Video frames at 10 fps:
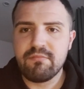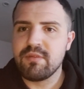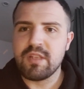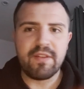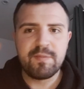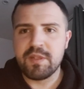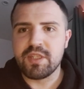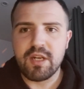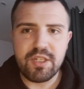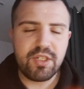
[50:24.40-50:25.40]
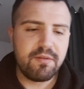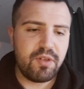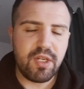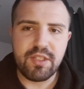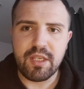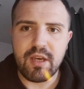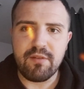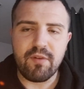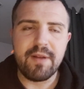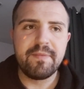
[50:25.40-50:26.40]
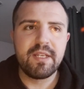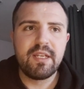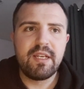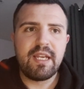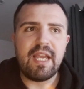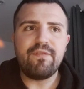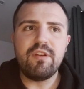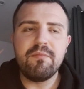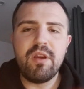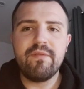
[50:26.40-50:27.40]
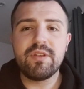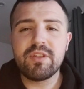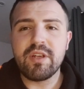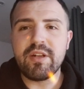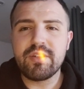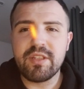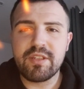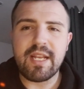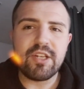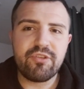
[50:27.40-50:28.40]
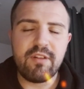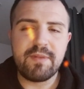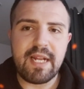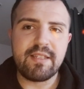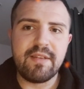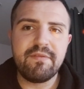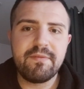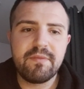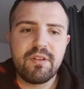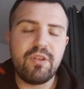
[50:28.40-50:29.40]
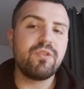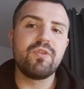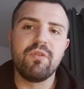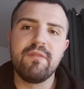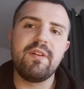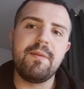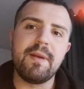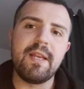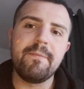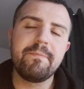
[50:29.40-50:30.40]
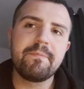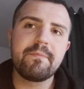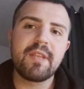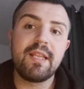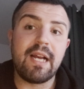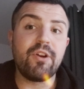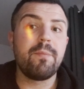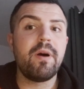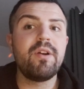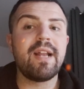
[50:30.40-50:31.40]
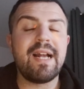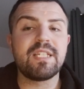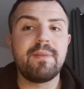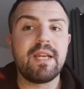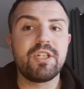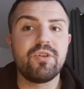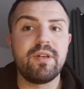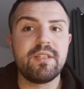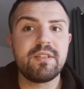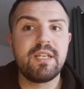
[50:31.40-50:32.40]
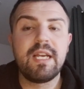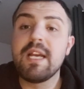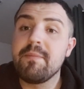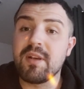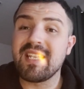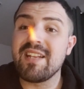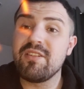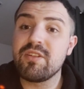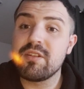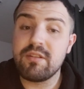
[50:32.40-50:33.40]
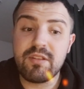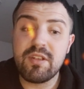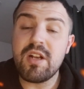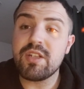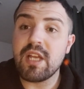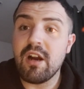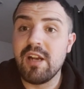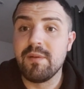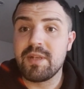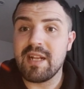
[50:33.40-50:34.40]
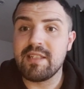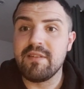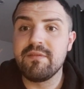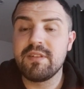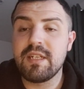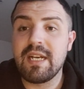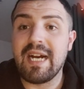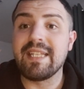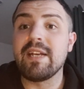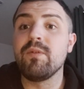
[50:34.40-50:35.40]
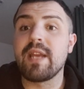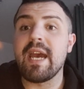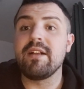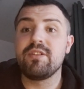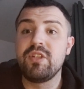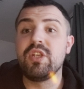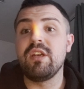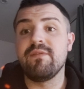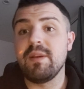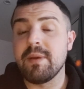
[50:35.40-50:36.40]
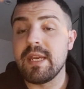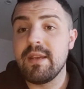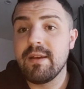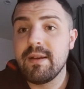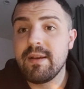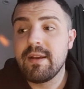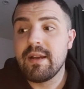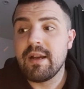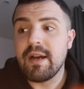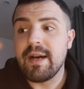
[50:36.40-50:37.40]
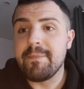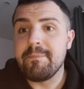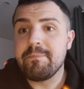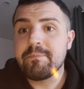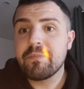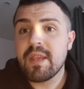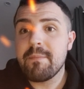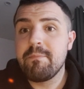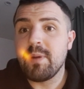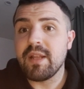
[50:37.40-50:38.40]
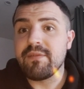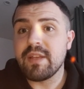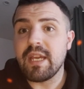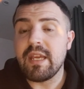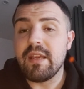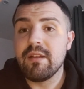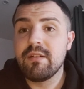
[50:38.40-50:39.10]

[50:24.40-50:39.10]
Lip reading: nothing's been searched, you're good to go, right? If you move and search the central objective, you score a VP. Now your opponent has to make a choice because they can search their home objective and they will get 2 VP. But if they